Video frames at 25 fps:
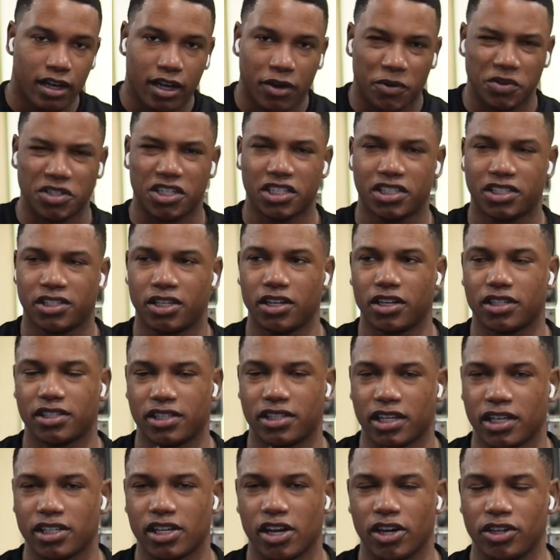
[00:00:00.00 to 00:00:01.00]
We just took
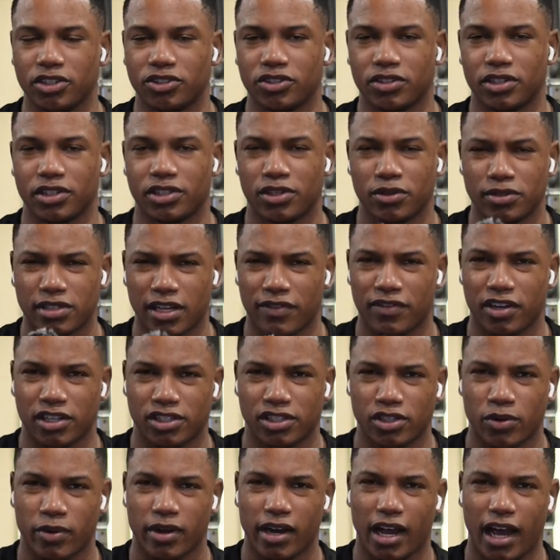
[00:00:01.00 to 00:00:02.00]
600,
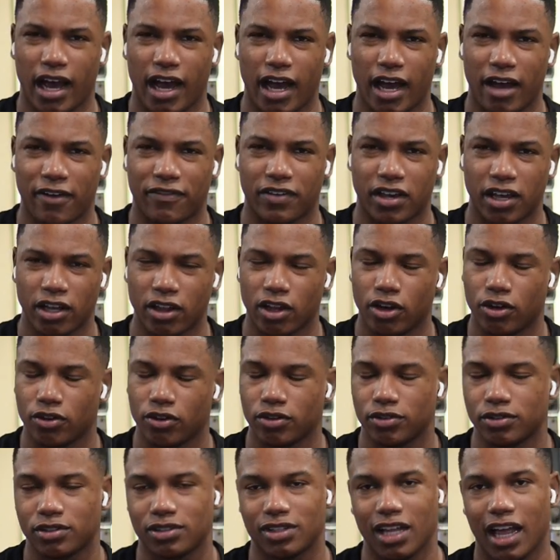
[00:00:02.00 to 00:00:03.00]
272 and a half
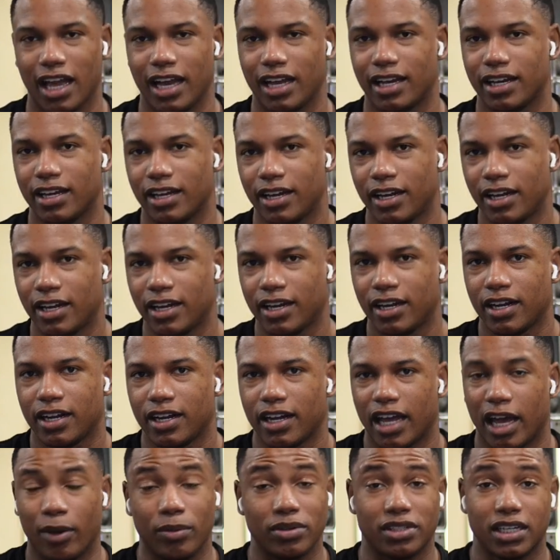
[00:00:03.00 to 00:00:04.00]
kilos. Like
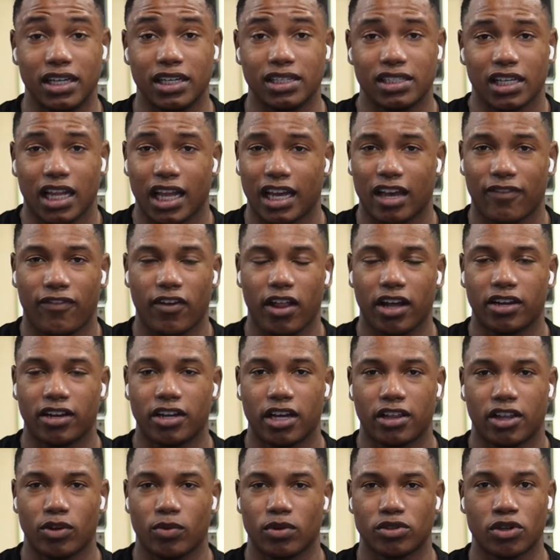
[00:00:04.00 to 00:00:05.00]
it was easy. Like it felt like
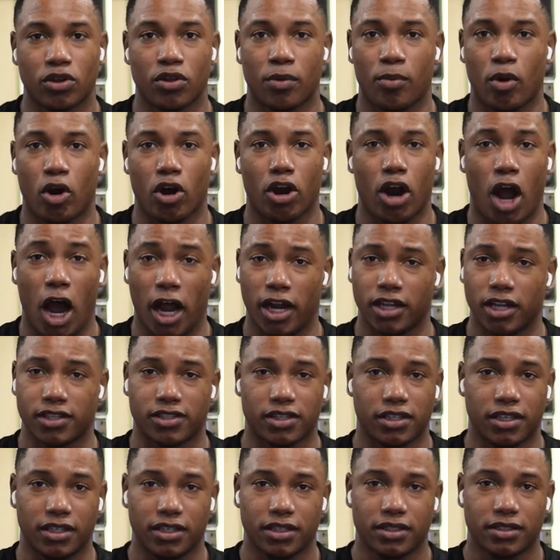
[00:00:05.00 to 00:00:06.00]
nothing was on the bar,
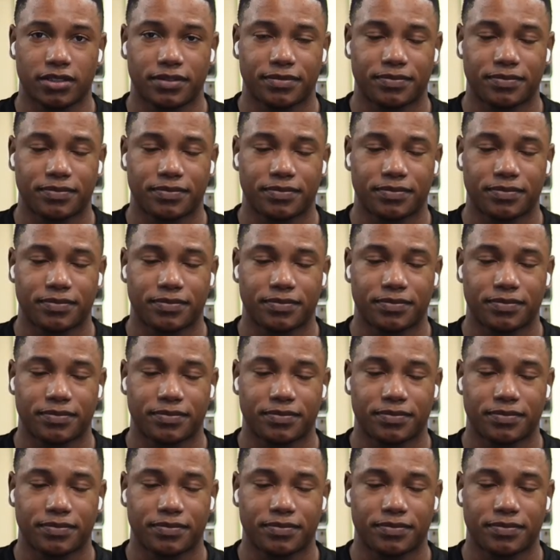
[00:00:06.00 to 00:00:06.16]
honestly,